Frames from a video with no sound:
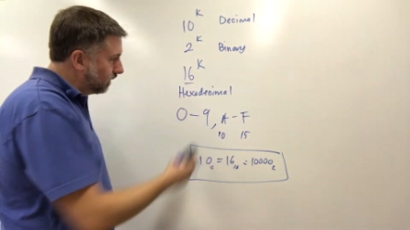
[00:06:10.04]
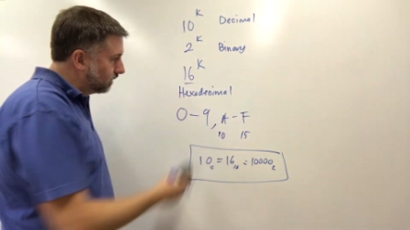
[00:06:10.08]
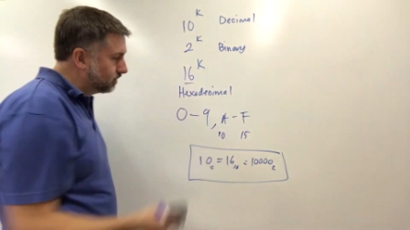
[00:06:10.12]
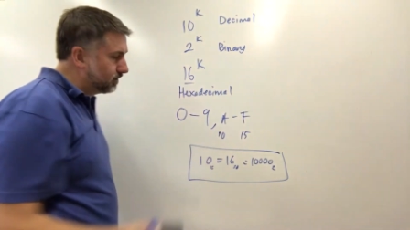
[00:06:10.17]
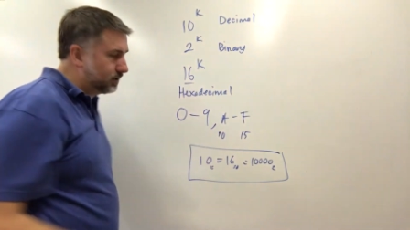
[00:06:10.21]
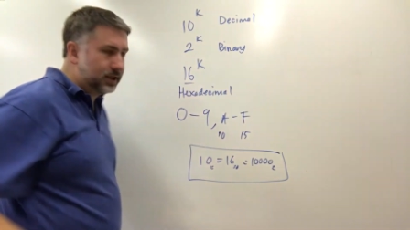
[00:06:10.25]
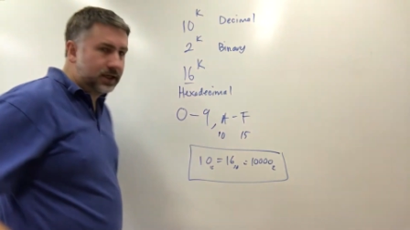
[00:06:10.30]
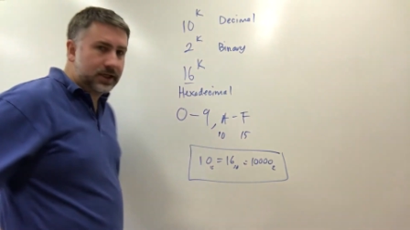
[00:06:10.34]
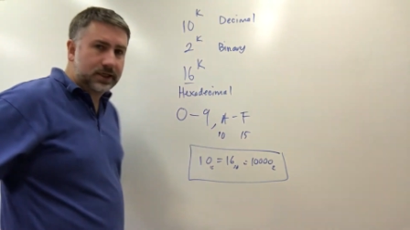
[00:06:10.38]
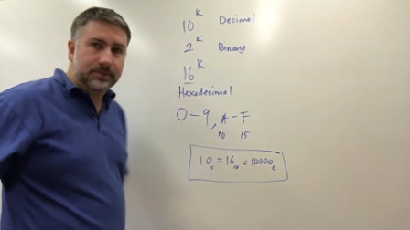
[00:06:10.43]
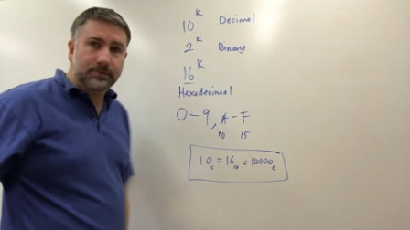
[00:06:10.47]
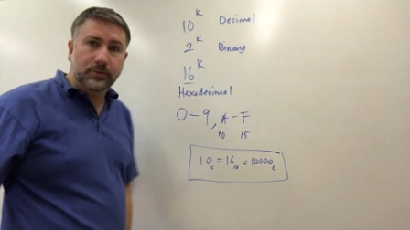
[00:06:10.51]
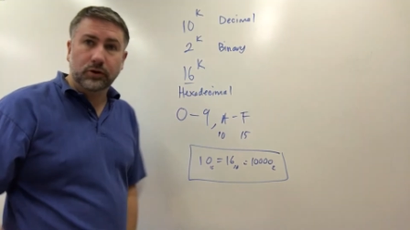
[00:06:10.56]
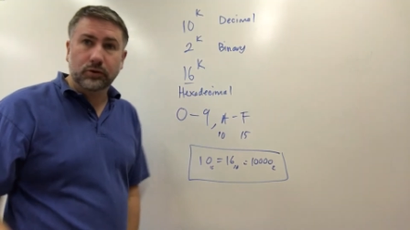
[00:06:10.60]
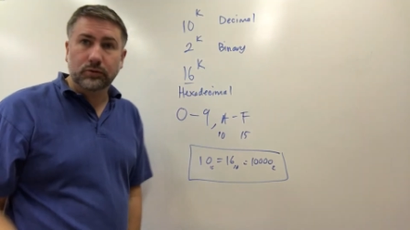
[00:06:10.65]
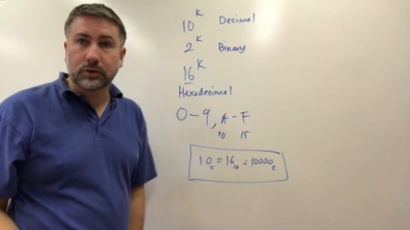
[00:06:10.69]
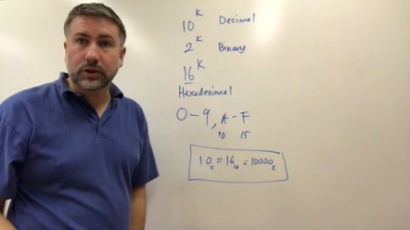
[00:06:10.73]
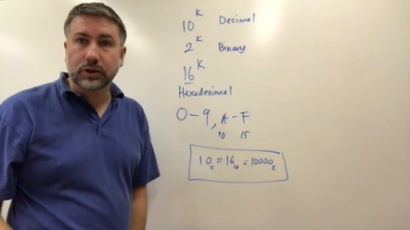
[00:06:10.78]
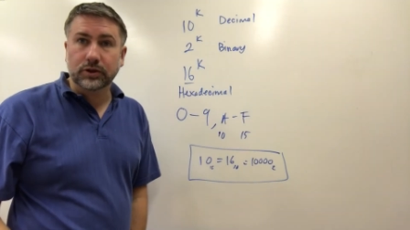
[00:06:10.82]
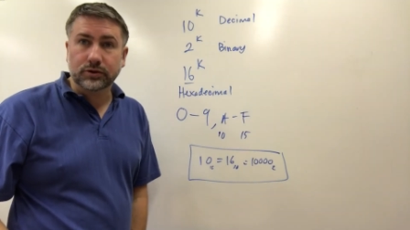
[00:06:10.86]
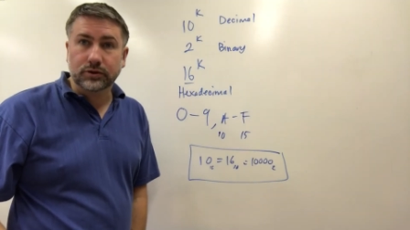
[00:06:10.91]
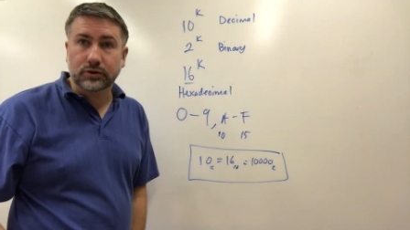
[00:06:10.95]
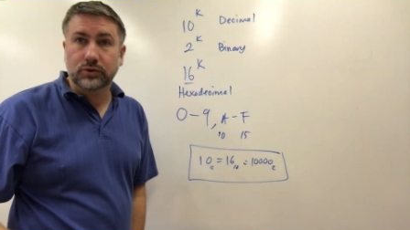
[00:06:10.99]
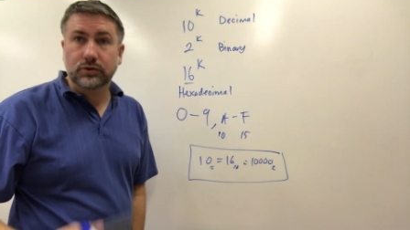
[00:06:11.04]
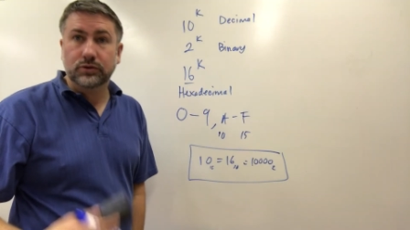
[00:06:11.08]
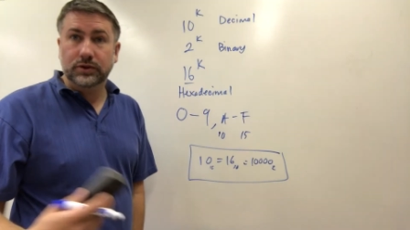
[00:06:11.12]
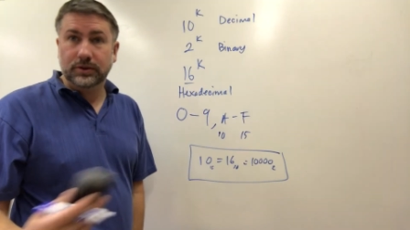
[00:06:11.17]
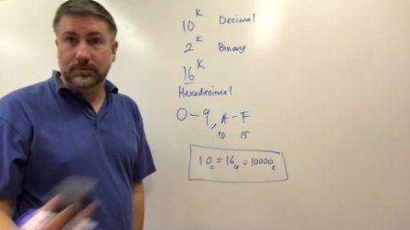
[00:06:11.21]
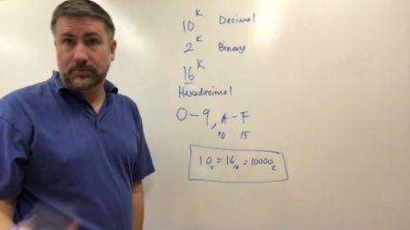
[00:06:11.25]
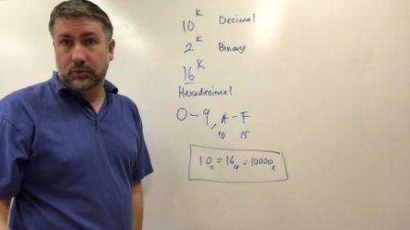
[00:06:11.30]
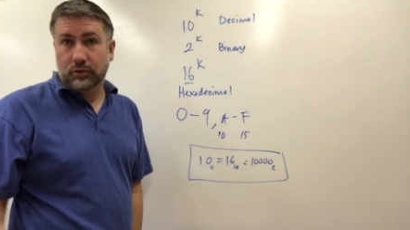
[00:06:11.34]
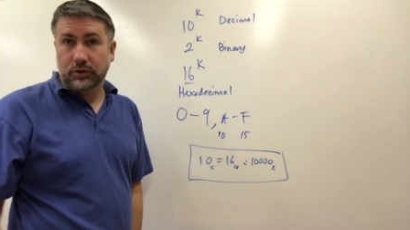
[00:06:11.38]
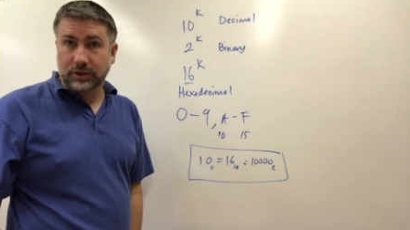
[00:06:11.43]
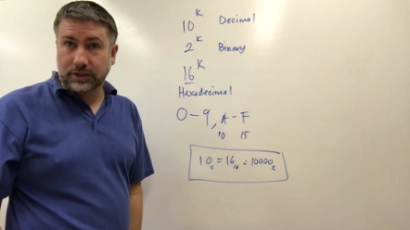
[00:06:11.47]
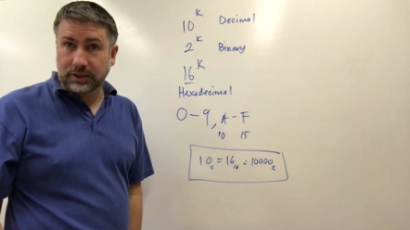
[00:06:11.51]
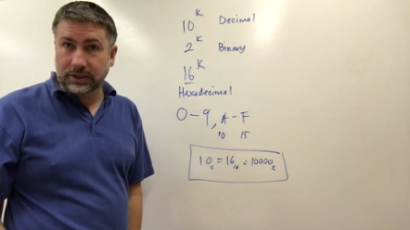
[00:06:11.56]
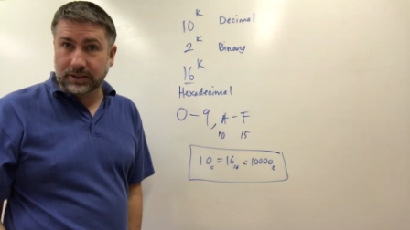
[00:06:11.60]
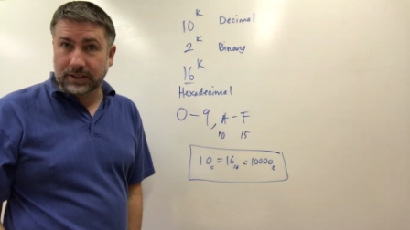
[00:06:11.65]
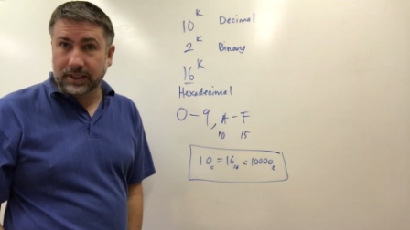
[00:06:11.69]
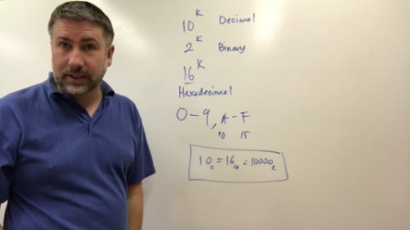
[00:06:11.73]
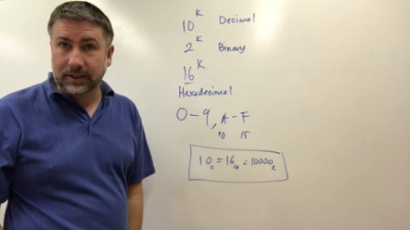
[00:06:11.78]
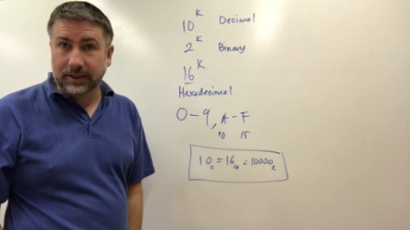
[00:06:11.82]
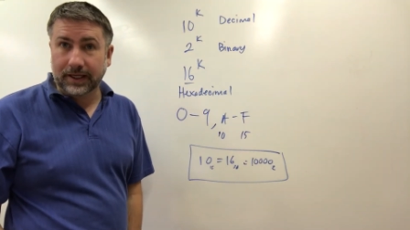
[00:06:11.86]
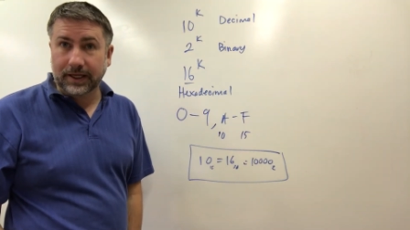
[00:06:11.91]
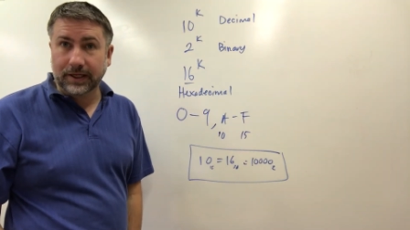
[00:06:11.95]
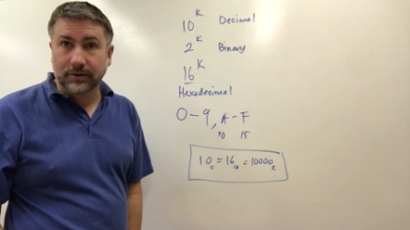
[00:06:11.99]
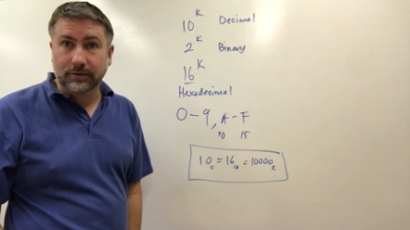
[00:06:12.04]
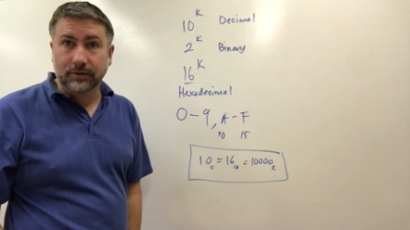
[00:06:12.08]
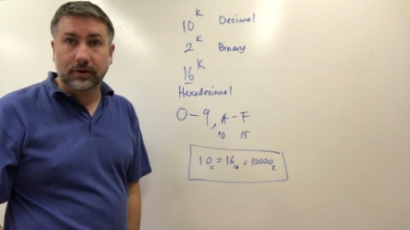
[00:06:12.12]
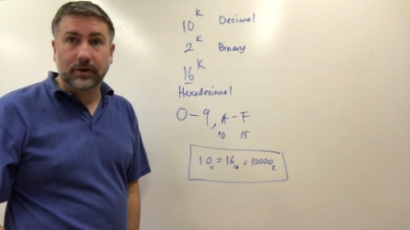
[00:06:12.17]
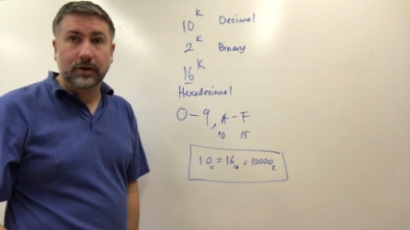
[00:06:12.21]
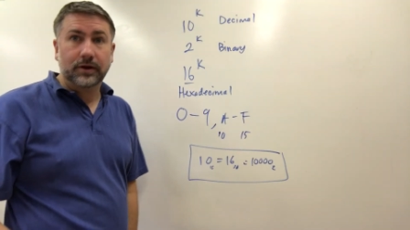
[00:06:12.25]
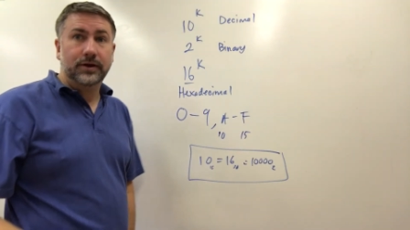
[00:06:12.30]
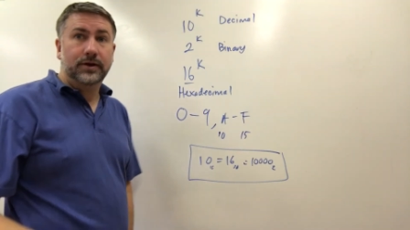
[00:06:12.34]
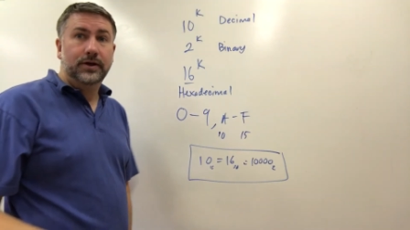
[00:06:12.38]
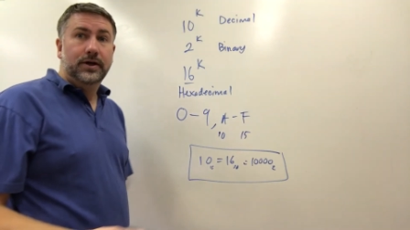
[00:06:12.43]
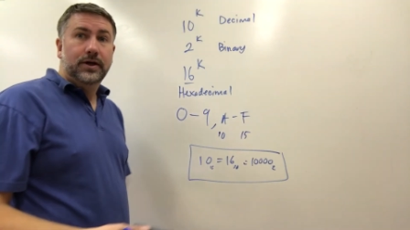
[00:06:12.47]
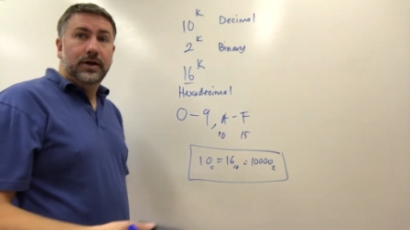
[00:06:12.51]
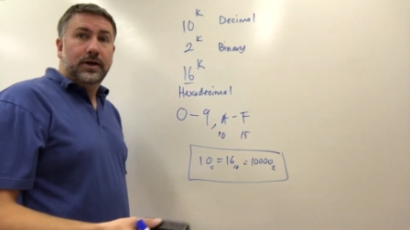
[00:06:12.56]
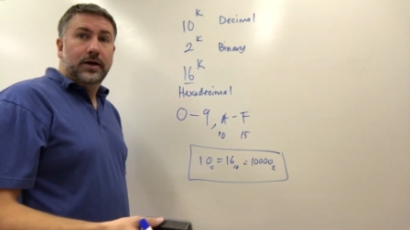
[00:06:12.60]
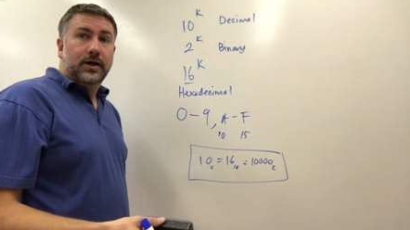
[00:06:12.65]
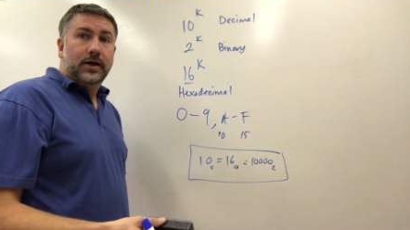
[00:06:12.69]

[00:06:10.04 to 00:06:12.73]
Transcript: hexadecimal will do in more detail later on.